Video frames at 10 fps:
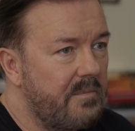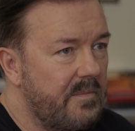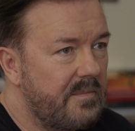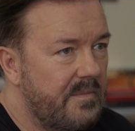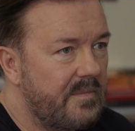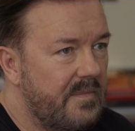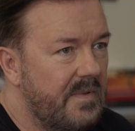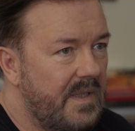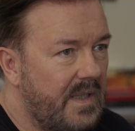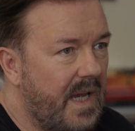Yeah,
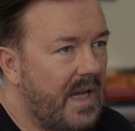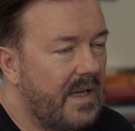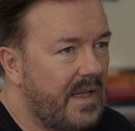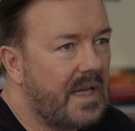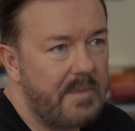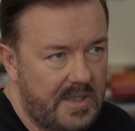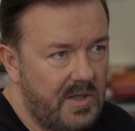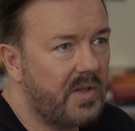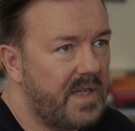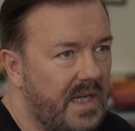yeah, yeah. yeah. They yeah. can be
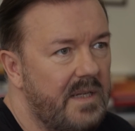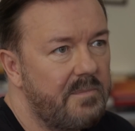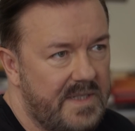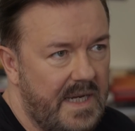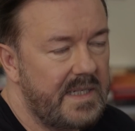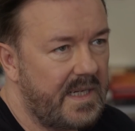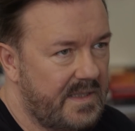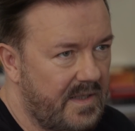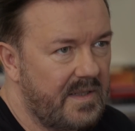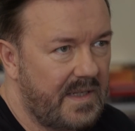nodding and pretending
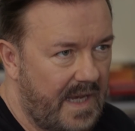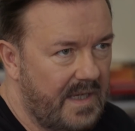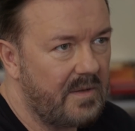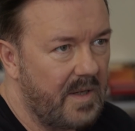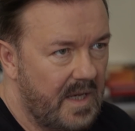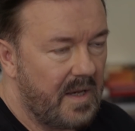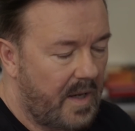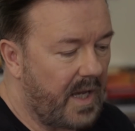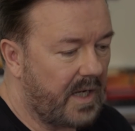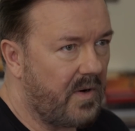to get yeah. you.
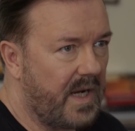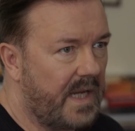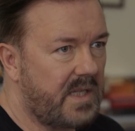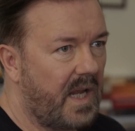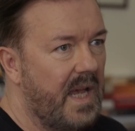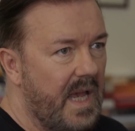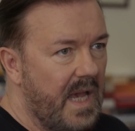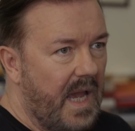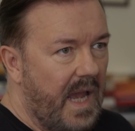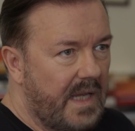Yeah. I agree. It's like
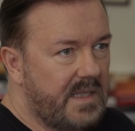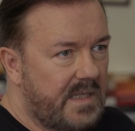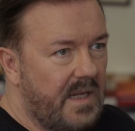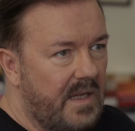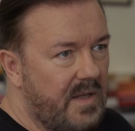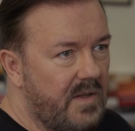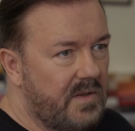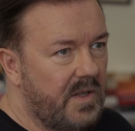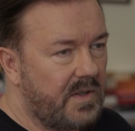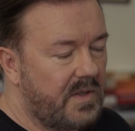it's uh, the,
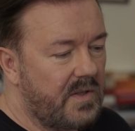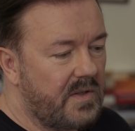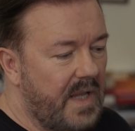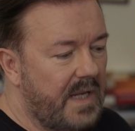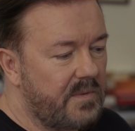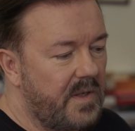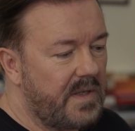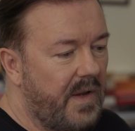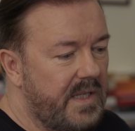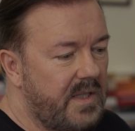the that's when you
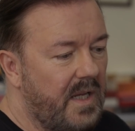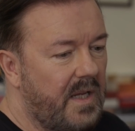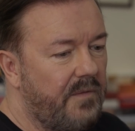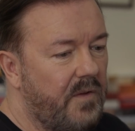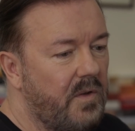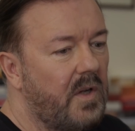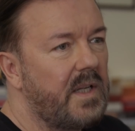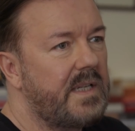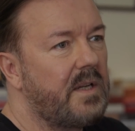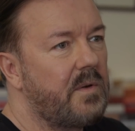tell. It's like if you're not
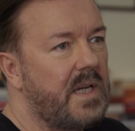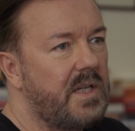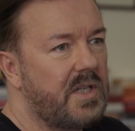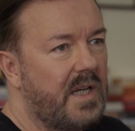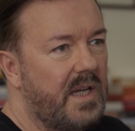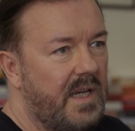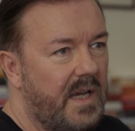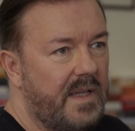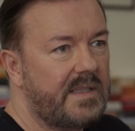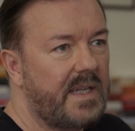listening to a teacher yeah.
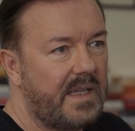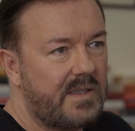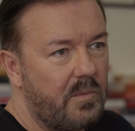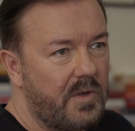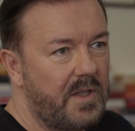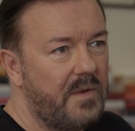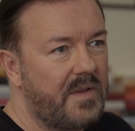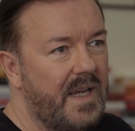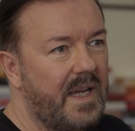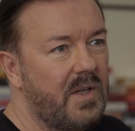and they say, "So what do you
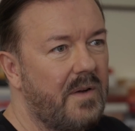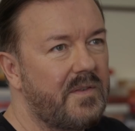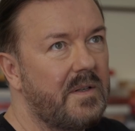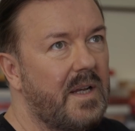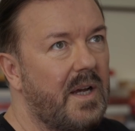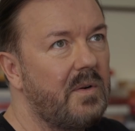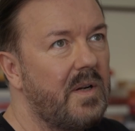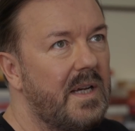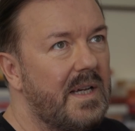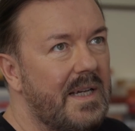think?" and you have to go,
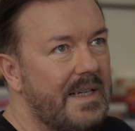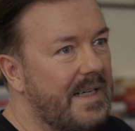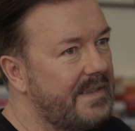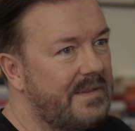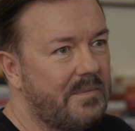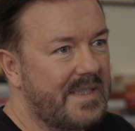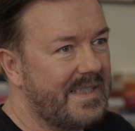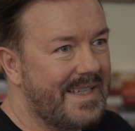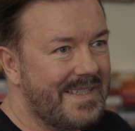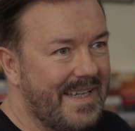"Yeah, I
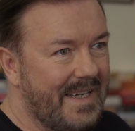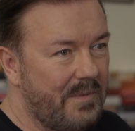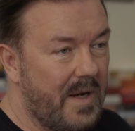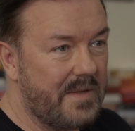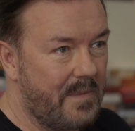wasn't listening." Yeah, Wait, yeah.